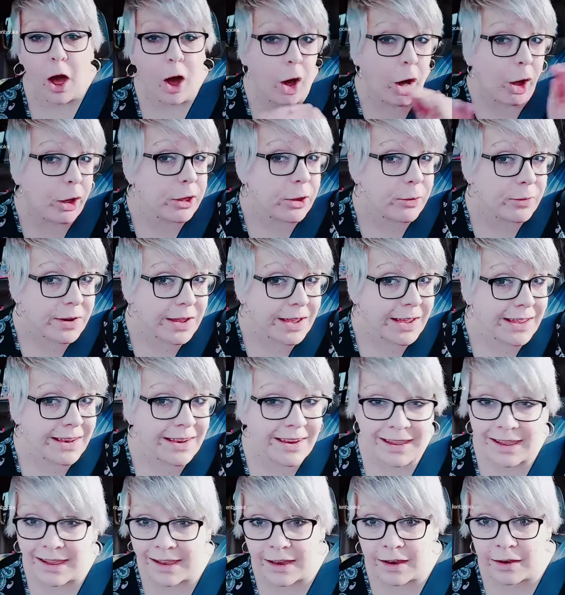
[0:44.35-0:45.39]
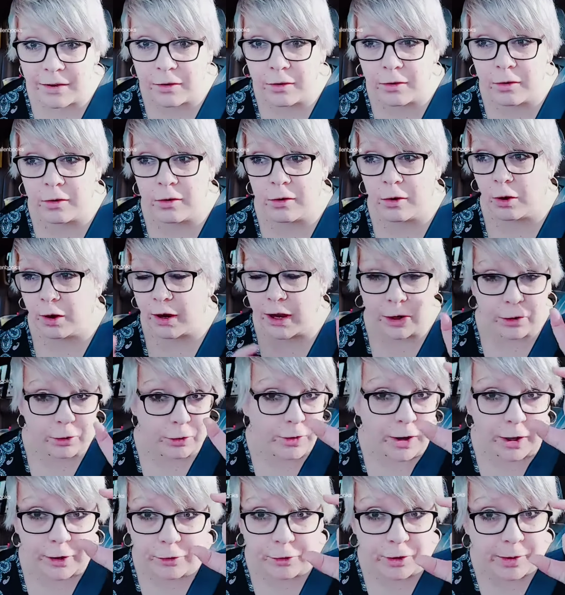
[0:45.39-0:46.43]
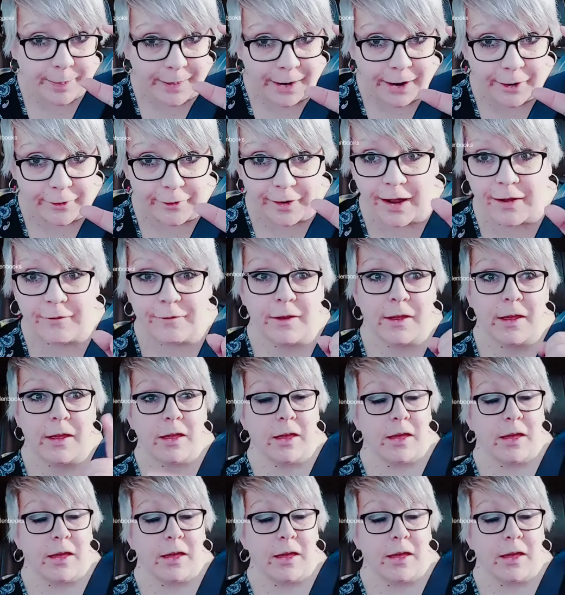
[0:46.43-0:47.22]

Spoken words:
All you need in your introductory paragraph